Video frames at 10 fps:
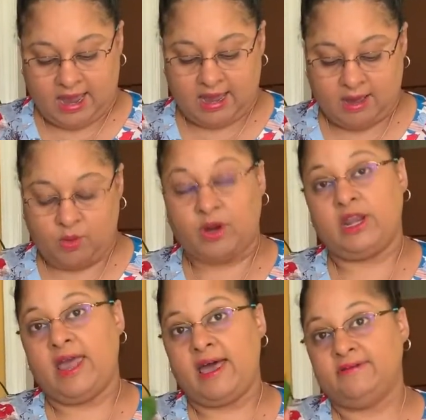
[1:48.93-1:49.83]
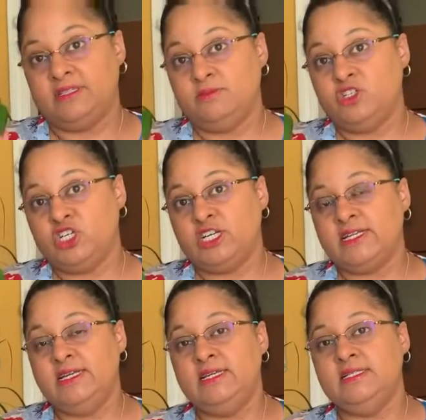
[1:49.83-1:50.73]
We're going to have some
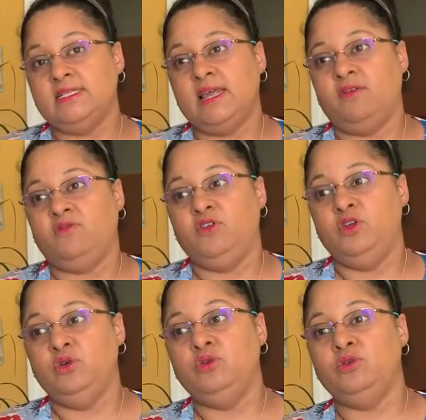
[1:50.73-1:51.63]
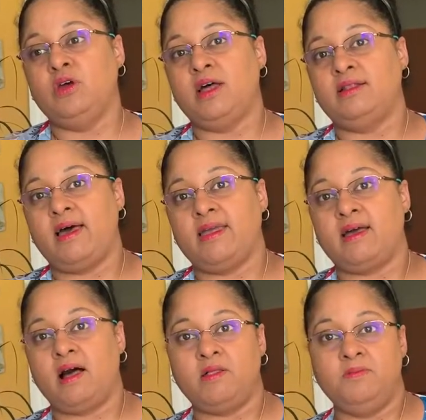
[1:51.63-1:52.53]
chilies. If you do not like
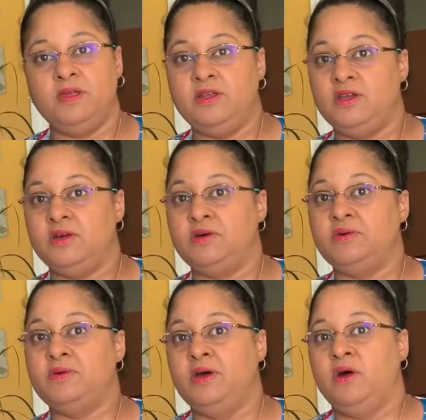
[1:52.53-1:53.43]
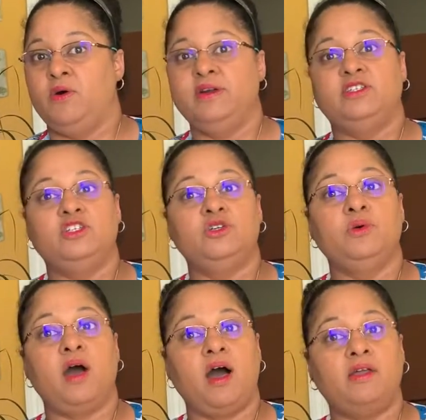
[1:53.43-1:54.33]
jalapeno or it's too
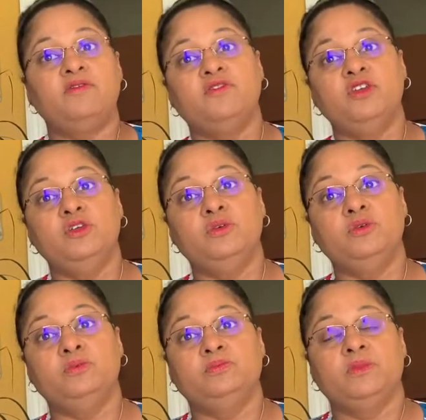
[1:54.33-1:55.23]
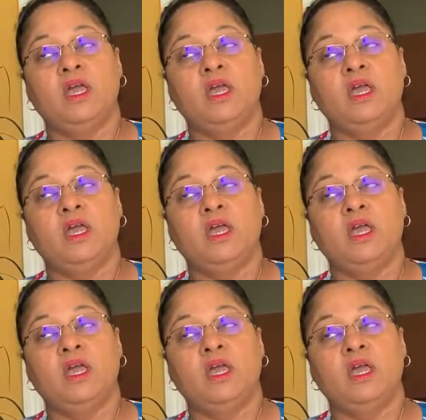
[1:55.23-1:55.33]
hot for you,